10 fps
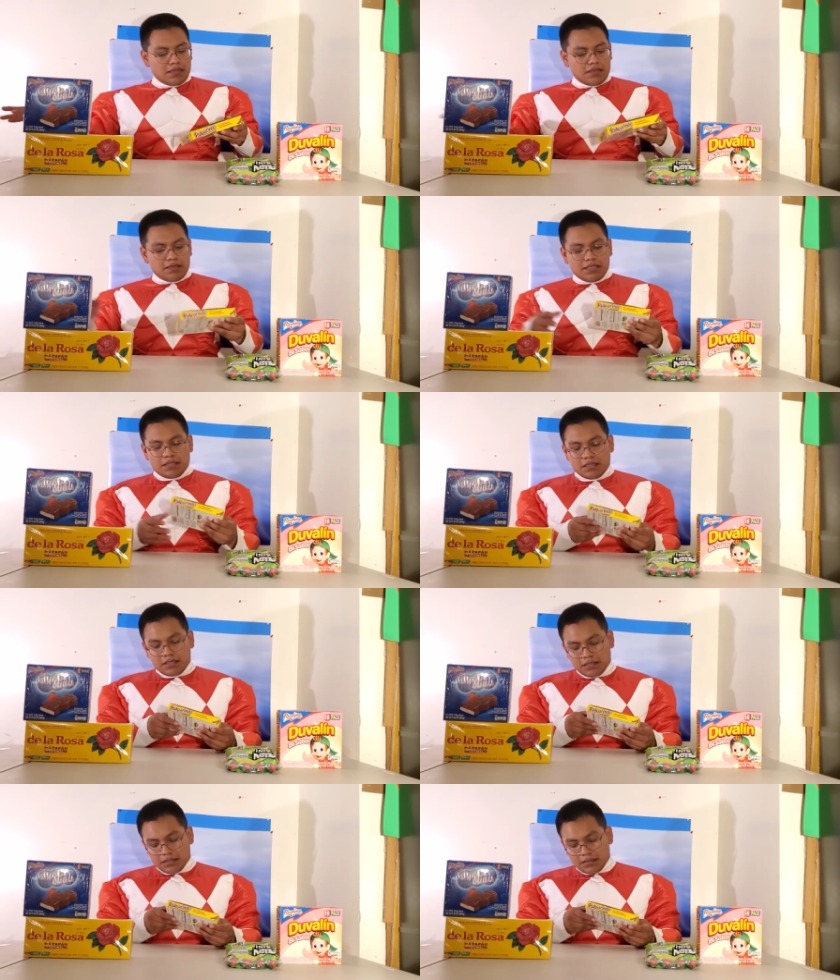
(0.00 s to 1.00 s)
All right,
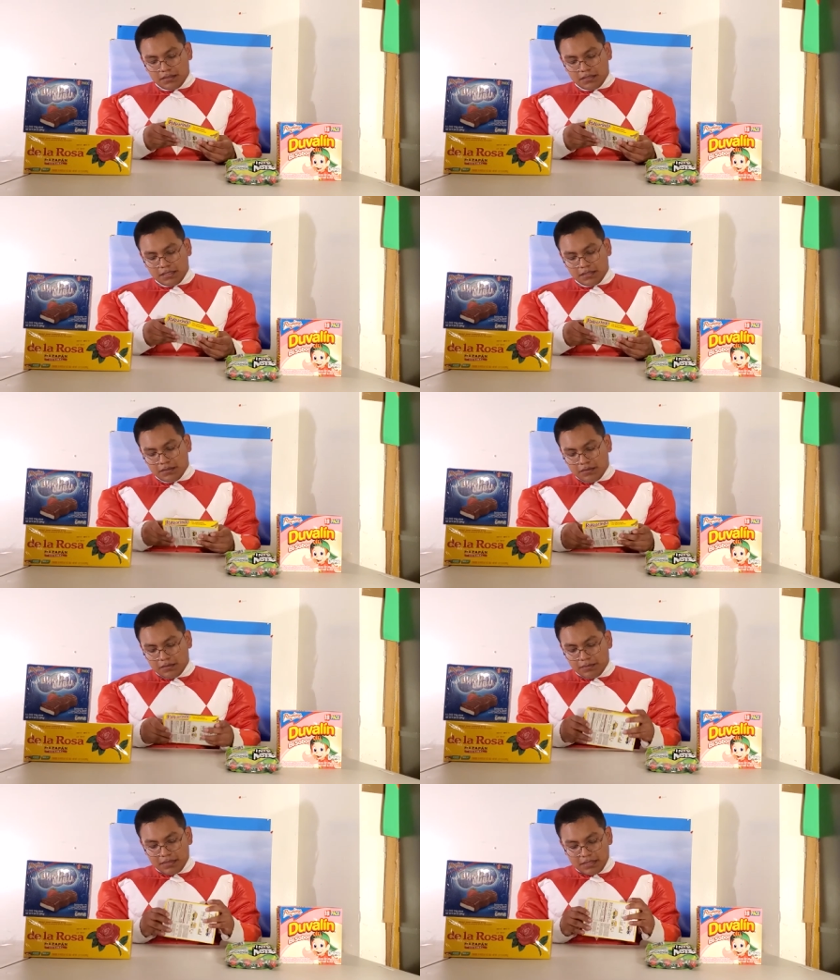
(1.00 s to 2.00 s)
so let's
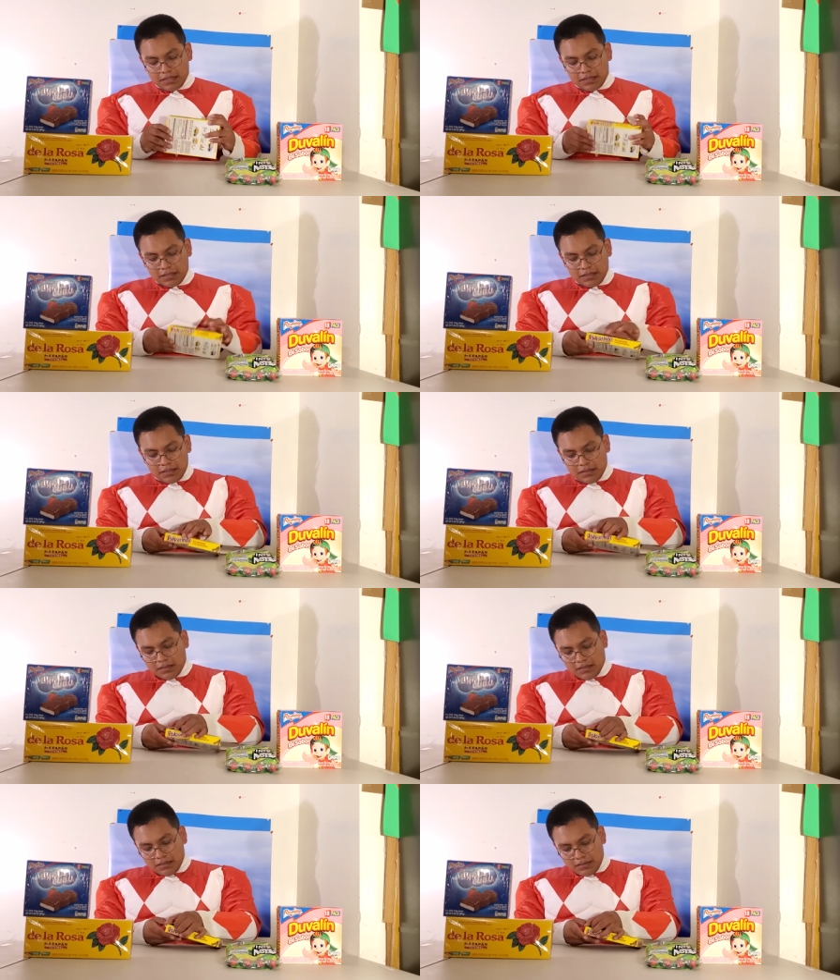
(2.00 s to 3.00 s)
open it
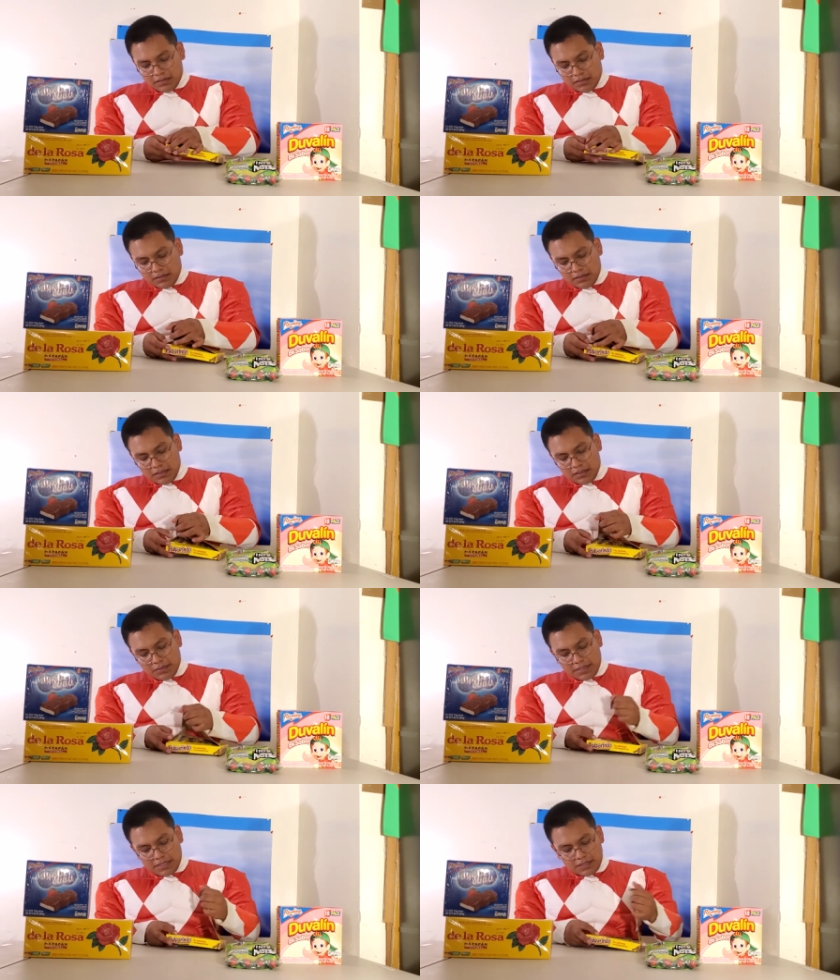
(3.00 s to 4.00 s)
this
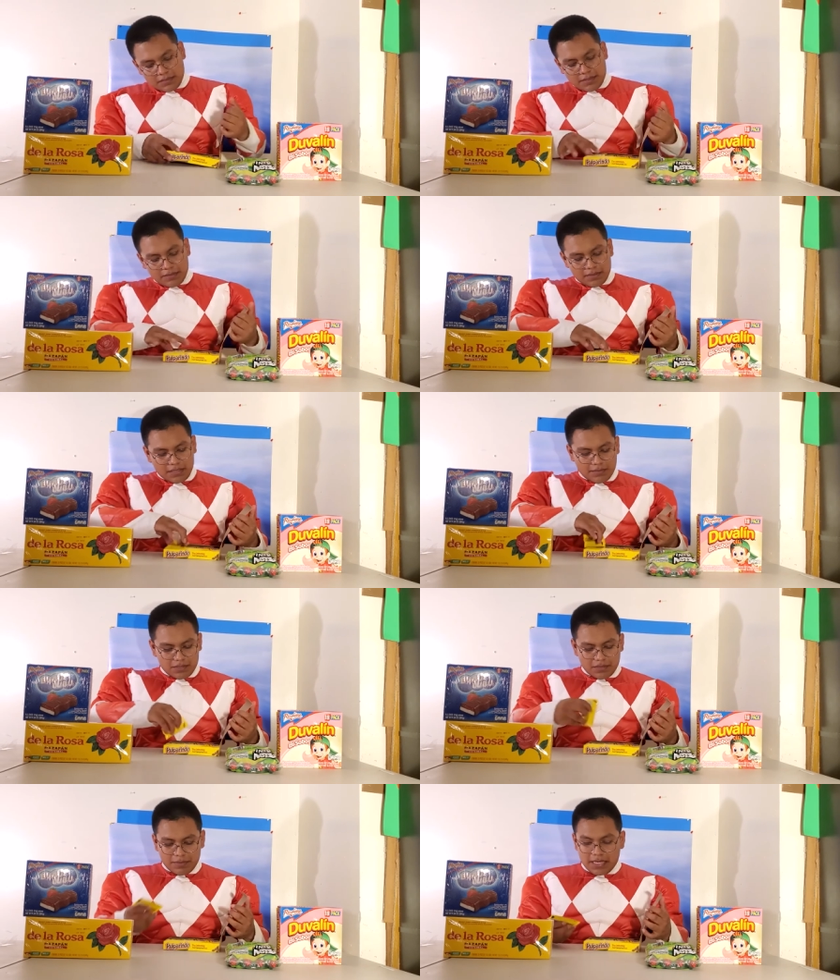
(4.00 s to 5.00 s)
way so we don't damage
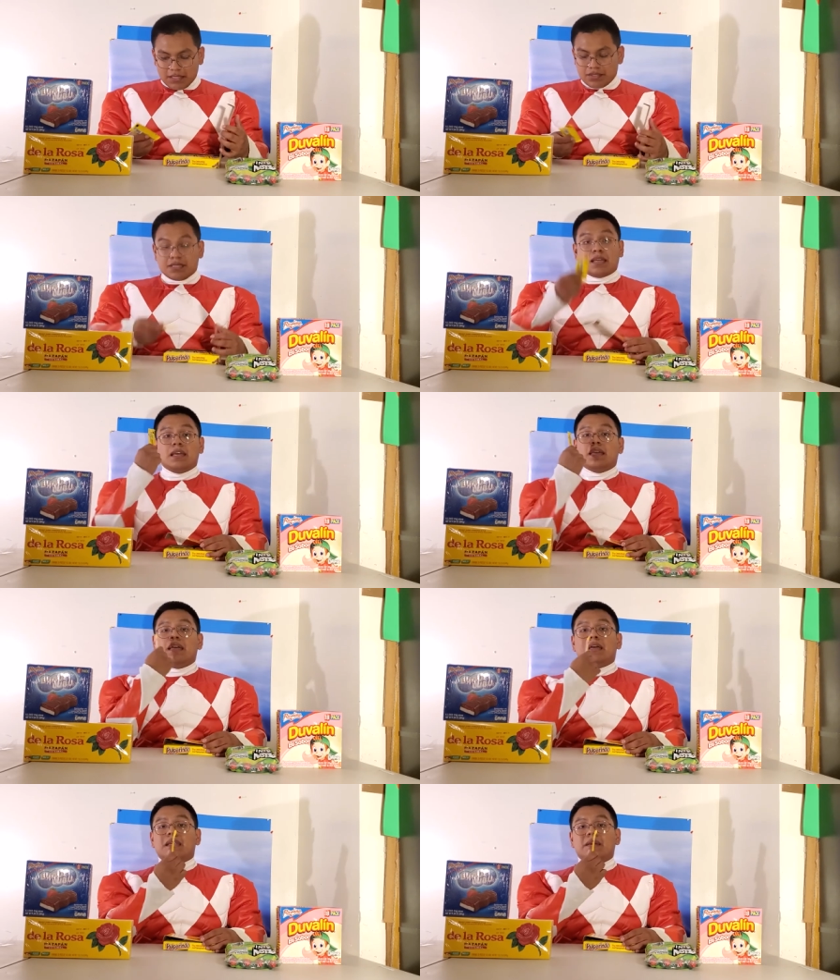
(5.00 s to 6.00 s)
the packaging.
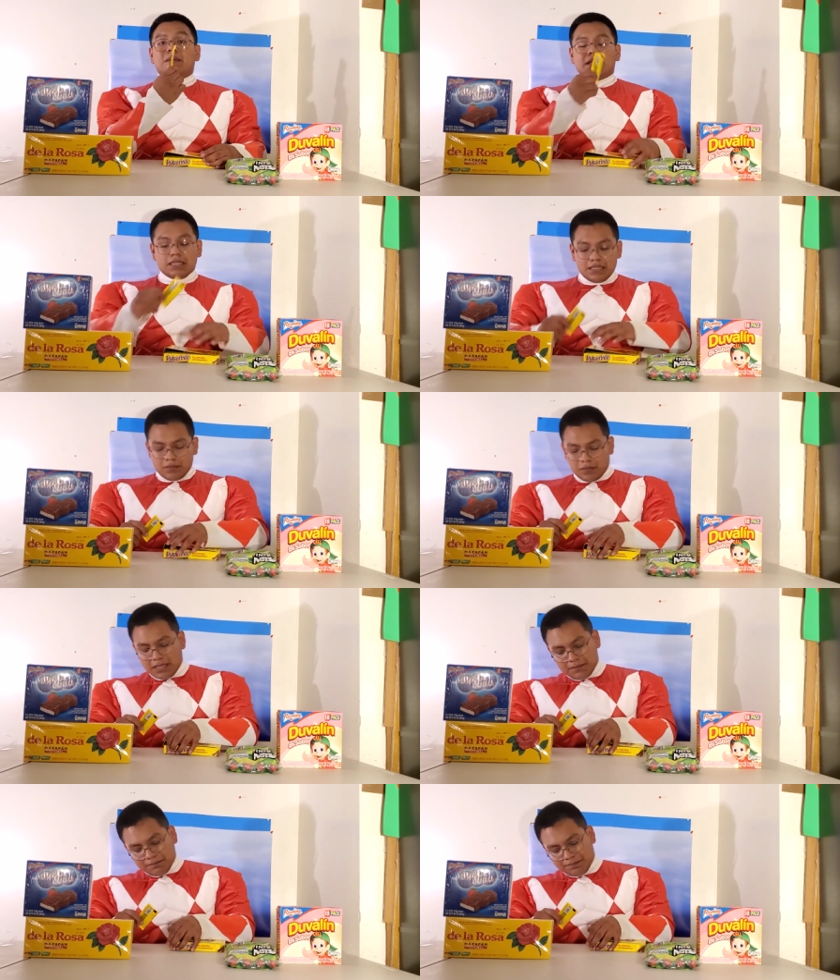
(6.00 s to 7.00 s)
And I only need one.